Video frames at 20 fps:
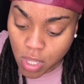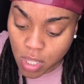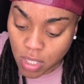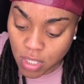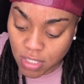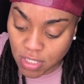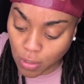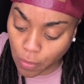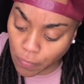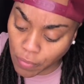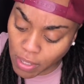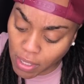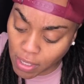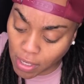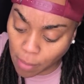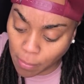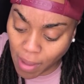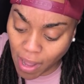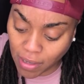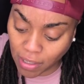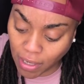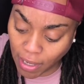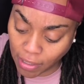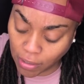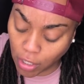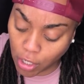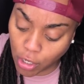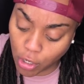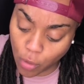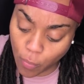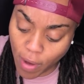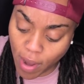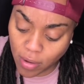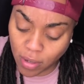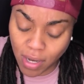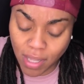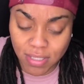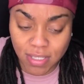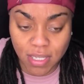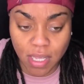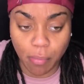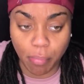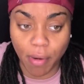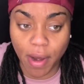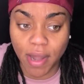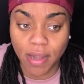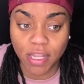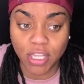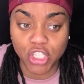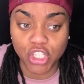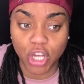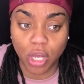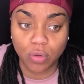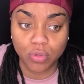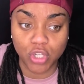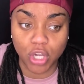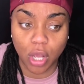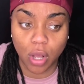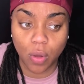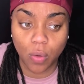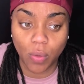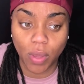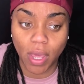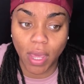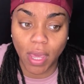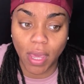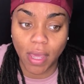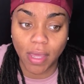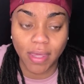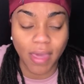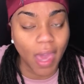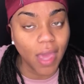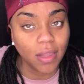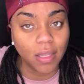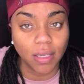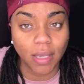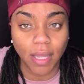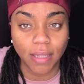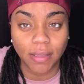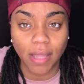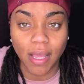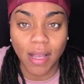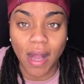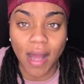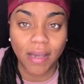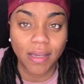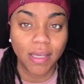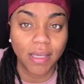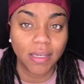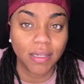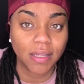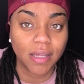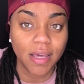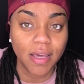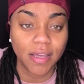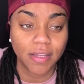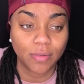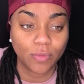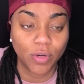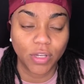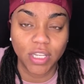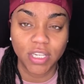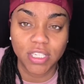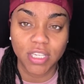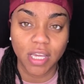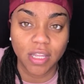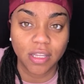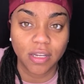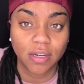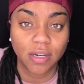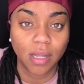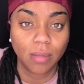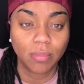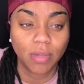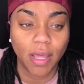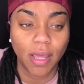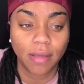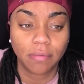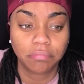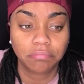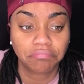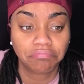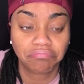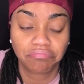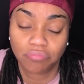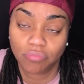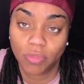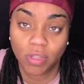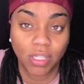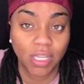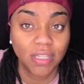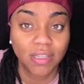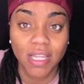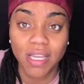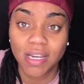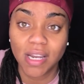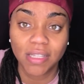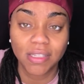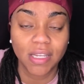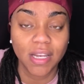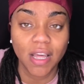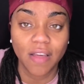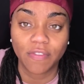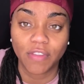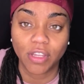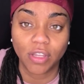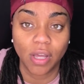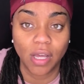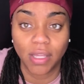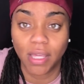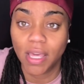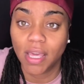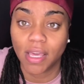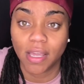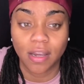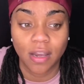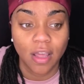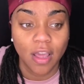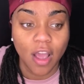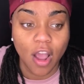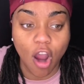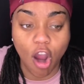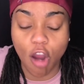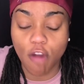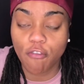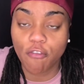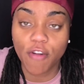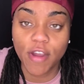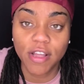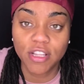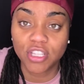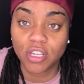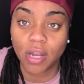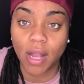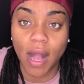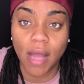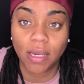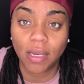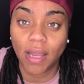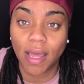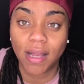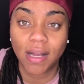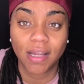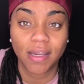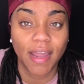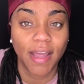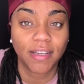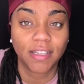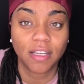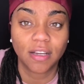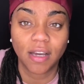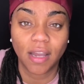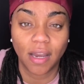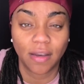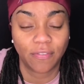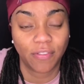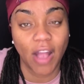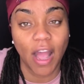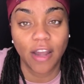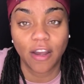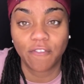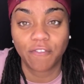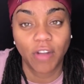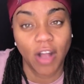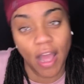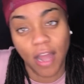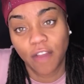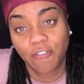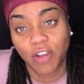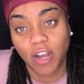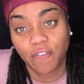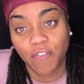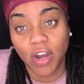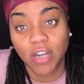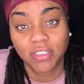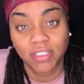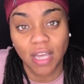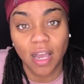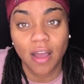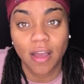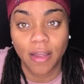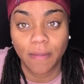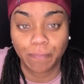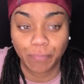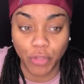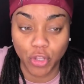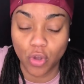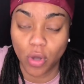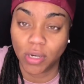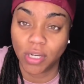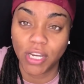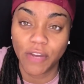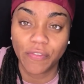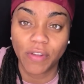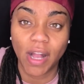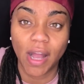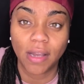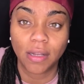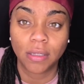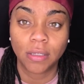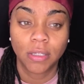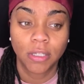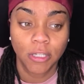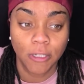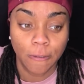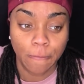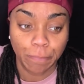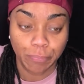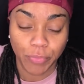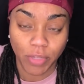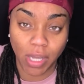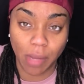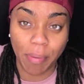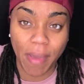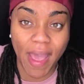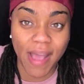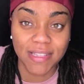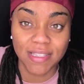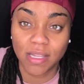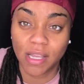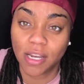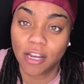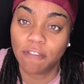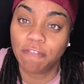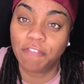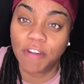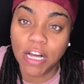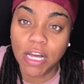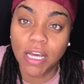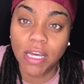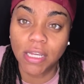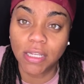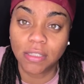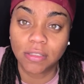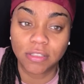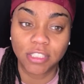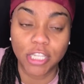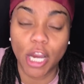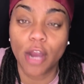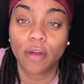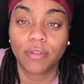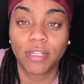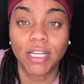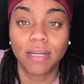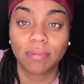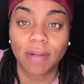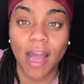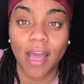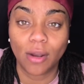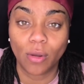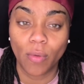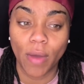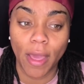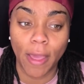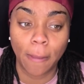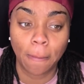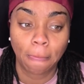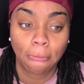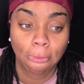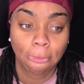So then I'm kind of like looking around and I see Brandy, JoJo, and Kayla, like they kind of in the cut with each other. And I'm like, didn't think nothing of it. Again, our friends are kind of like connecting kind of for the first time, you know, in a different kind of capacity, in a fun, turned up kind of way.